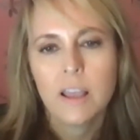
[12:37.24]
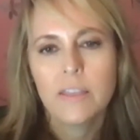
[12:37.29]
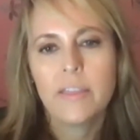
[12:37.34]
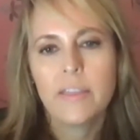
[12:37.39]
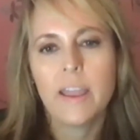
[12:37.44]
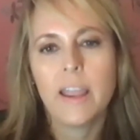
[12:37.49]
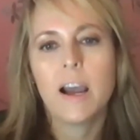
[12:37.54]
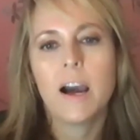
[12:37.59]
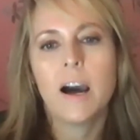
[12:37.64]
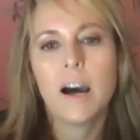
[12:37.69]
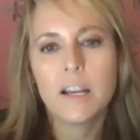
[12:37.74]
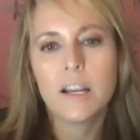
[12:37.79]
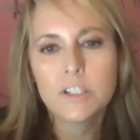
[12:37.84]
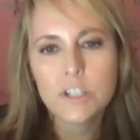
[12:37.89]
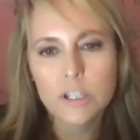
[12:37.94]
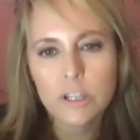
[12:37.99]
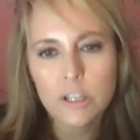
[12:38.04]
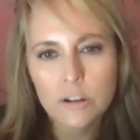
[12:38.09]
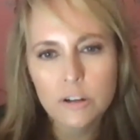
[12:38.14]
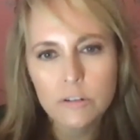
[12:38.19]
They hunt
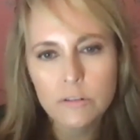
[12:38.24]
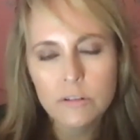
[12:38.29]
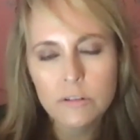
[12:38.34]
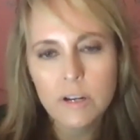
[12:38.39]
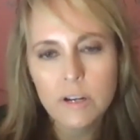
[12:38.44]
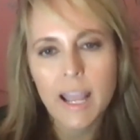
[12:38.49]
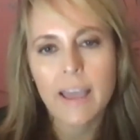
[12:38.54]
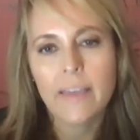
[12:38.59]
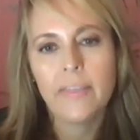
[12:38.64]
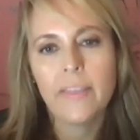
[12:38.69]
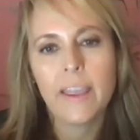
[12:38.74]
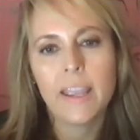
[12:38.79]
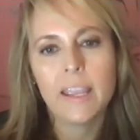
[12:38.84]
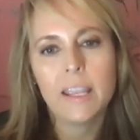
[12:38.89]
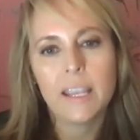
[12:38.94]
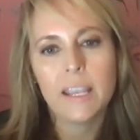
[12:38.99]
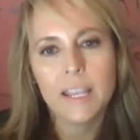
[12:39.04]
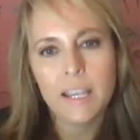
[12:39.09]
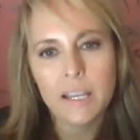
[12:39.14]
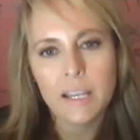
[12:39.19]
alone and
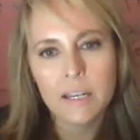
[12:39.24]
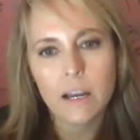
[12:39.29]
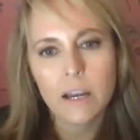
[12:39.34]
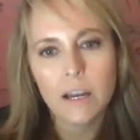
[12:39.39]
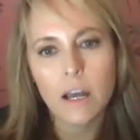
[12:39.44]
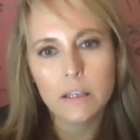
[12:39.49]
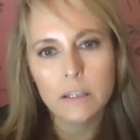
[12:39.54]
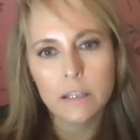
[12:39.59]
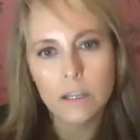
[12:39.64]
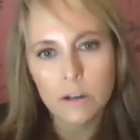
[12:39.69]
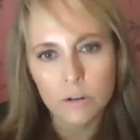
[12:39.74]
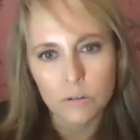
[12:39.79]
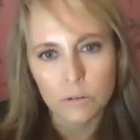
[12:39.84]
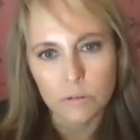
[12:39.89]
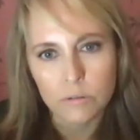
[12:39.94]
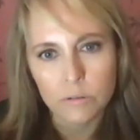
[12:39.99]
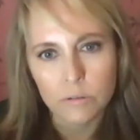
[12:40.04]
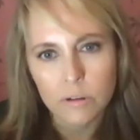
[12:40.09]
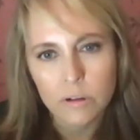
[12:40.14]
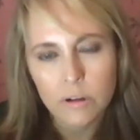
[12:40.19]
they eat
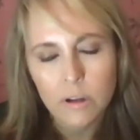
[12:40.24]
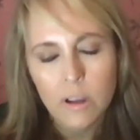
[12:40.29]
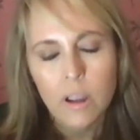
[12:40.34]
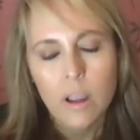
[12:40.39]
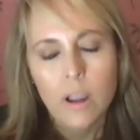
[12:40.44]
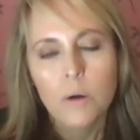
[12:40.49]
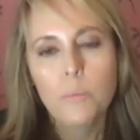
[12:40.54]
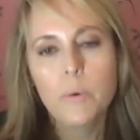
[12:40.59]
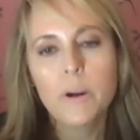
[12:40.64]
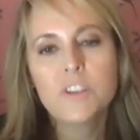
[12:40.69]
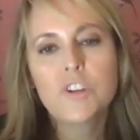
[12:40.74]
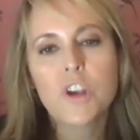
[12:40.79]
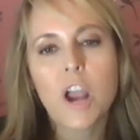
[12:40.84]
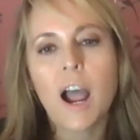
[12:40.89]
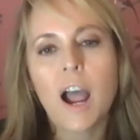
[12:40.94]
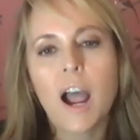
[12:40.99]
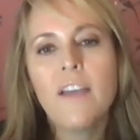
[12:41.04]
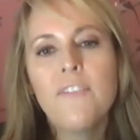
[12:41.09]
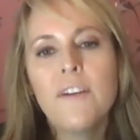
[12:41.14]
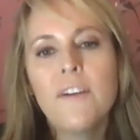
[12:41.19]
alone, which
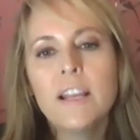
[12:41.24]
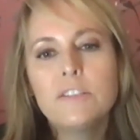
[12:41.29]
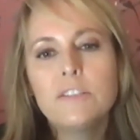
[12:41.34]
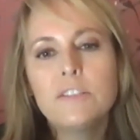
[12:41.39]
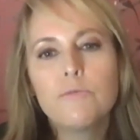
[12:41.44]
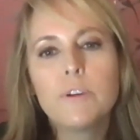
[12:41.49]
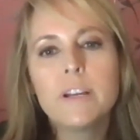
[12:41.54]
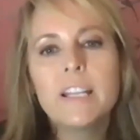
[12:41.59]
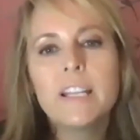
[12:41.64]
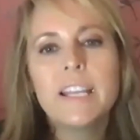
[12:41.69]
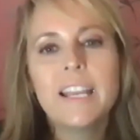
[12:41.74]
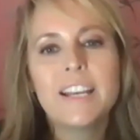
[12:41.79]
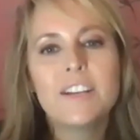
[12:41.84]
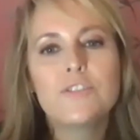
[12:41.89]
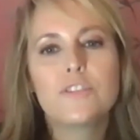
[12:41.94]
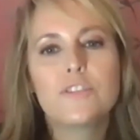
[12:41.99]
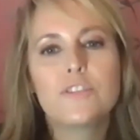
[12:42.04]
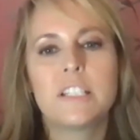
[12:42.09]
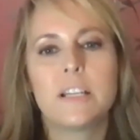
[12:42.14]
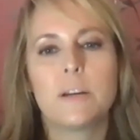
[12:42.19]
I find really
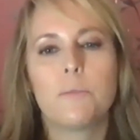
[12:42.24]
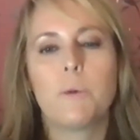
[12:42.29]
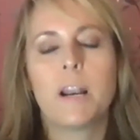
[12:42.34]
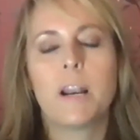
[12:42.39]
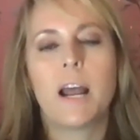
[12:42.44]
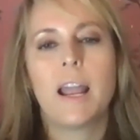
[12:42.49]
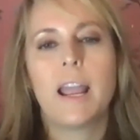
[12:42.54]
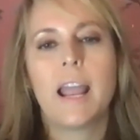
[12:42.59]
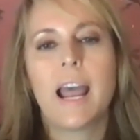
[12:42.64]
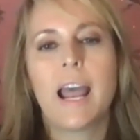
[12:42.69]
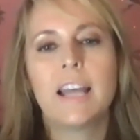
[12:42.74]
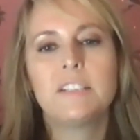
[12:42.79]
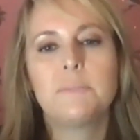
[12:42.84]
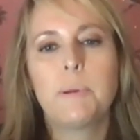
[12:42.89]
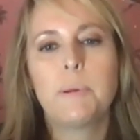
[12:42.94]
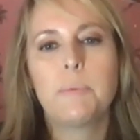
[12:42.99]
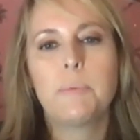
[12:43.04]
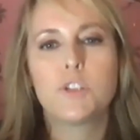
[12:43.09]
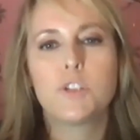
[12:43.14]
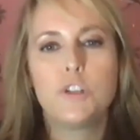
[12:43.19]
interesting when I ask
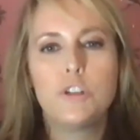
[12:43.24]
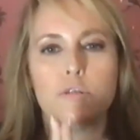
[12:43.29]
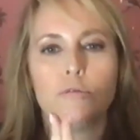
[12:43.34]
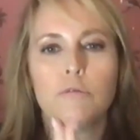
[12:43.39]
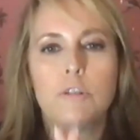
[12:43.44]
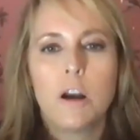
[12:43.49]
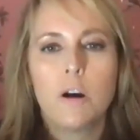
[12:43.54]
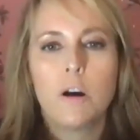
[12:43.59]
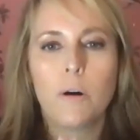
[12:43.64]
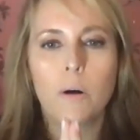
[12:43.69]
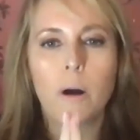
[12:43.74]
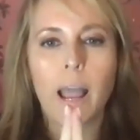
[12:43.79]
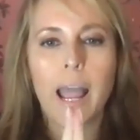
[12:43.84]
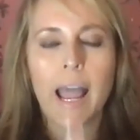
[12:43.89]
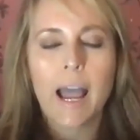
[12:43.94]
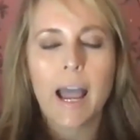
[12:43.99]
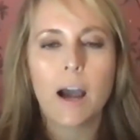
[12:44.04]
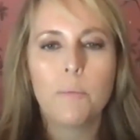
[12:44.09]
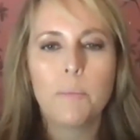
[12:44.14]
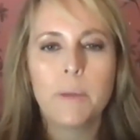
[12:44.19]
people, do you know
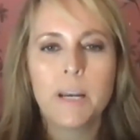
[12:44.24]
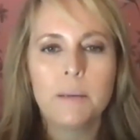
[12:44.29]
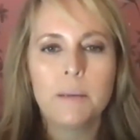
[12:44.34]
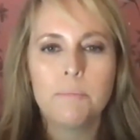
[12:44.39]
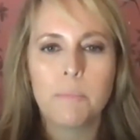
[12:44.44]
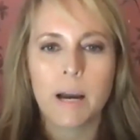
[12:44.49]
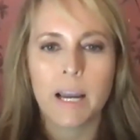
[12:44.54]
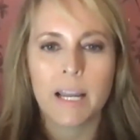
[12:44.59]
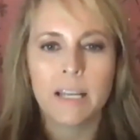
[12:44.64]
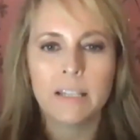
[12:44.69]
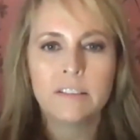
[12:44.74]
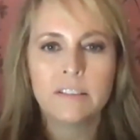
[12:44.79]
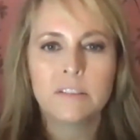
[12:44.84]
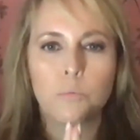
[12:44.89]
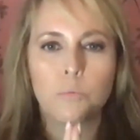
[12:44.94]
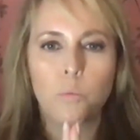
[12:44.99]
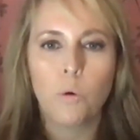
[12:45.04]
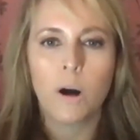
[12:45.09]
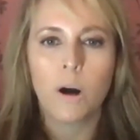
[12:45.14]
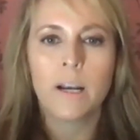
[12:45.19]
how many mice
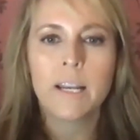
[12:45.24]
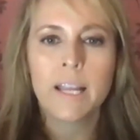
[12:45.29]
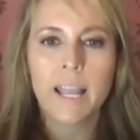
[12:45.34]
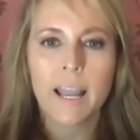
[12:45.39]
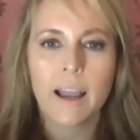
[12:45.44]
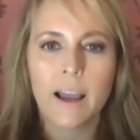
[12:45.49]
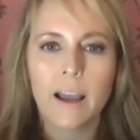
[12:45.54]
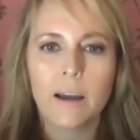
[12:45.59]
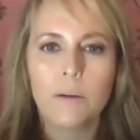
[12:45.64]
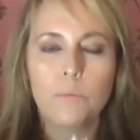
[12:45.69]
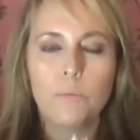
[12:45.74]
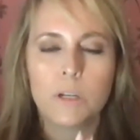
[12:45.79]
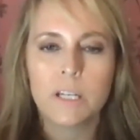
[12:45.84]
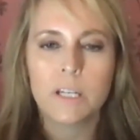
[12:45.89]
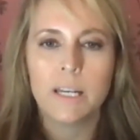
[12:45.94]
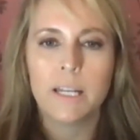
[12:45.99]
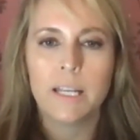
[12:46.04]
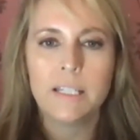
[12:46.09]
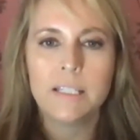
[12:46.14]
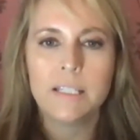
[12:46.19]
one cat would
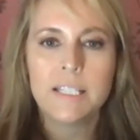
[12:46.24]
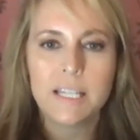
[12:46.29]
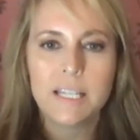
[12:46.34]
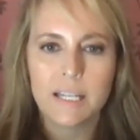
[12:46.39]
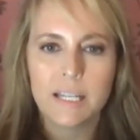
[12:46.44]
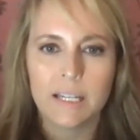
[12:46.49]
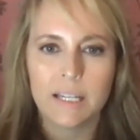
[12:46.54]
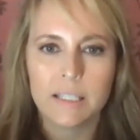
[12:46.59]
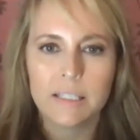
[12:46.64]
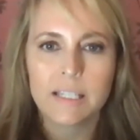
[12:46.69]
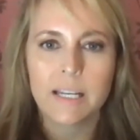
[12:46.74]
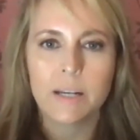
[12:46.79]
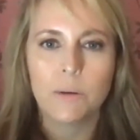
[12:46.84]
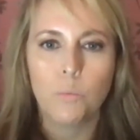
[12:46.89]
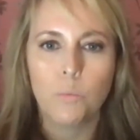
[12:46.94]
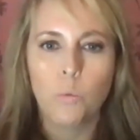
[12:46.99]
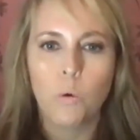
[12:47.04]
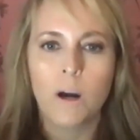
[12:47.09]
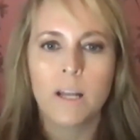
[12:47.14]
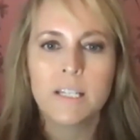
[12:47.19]
need to eat
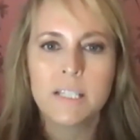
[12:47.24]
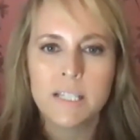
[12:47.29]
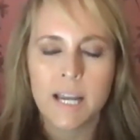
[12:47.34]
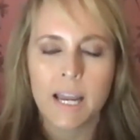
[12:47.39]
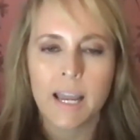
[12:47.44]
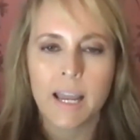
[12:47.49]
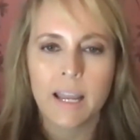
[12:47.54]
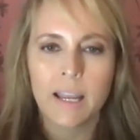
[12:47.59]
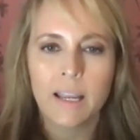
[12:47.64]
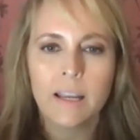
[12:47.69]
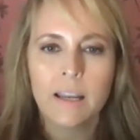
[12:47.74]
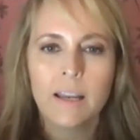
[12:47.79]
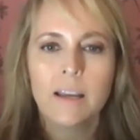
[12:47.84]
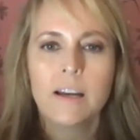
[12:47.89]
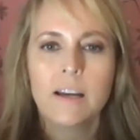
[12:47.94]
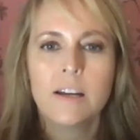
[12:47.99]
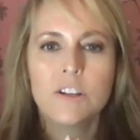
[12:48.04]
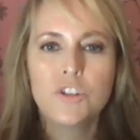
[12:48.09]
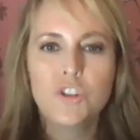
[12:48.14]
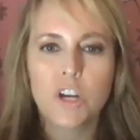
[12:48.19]
in one day
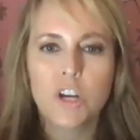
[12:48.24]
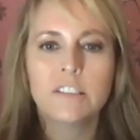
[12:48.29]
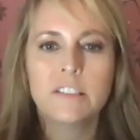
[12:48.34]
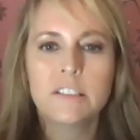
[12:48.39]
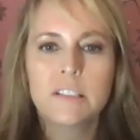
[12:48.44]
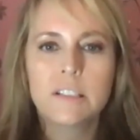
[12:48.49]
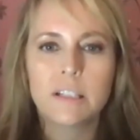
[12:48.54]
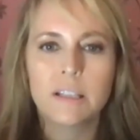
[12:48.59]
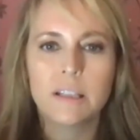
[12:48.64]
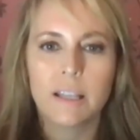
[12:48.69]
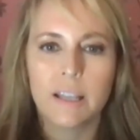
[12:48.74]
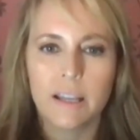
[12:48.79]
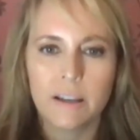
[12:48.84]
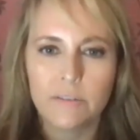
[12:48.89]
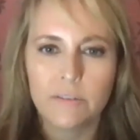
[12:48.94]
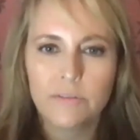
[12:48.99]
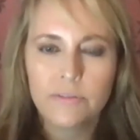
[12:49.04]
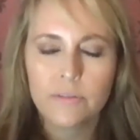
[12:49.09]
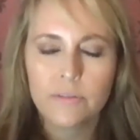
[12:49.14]
just to live?